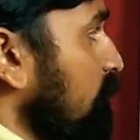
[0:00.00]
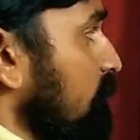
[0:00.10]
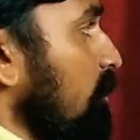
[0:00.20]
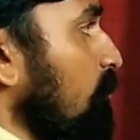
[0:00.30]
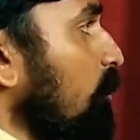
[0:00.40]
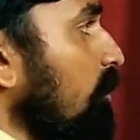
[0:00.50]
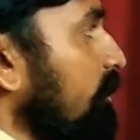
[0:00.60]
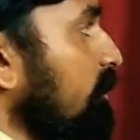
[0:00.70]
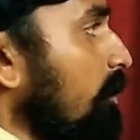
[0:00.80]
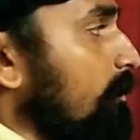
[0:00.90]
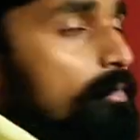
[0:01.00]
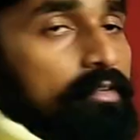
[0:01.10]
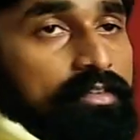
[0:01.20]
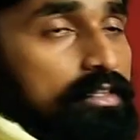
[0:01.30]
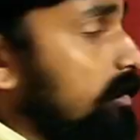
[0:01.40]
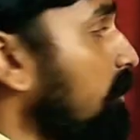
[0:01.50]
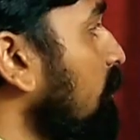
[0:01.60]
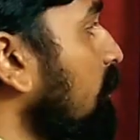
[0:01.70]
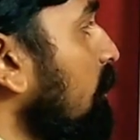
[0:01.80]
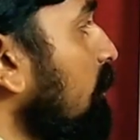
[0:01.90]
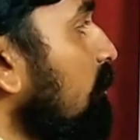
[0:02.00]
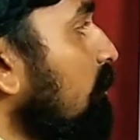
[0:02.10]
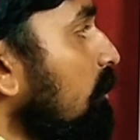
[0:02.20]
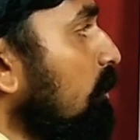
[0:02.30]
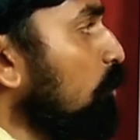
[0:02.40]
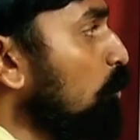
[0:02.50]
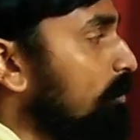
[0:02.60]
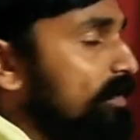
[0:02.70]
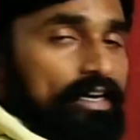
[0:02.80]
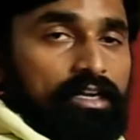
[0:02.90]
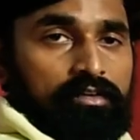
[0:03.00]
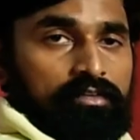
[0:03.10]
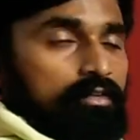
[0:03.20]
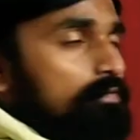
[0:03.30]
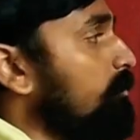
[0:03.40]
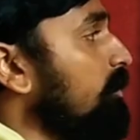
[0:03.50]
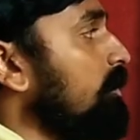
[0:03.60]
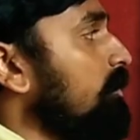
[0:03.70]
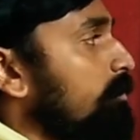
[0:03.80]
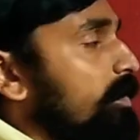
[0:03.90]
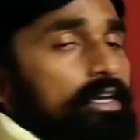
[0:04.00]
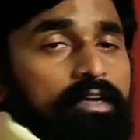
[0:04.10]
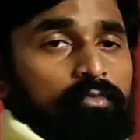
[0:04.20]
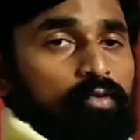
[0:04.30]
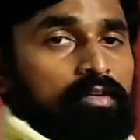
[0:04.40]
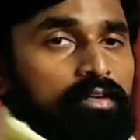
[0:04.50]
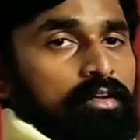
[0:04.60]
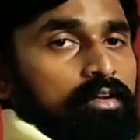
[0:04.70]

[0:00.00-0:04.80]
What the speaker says: So I'm coming with an grouped data mean, median, mode.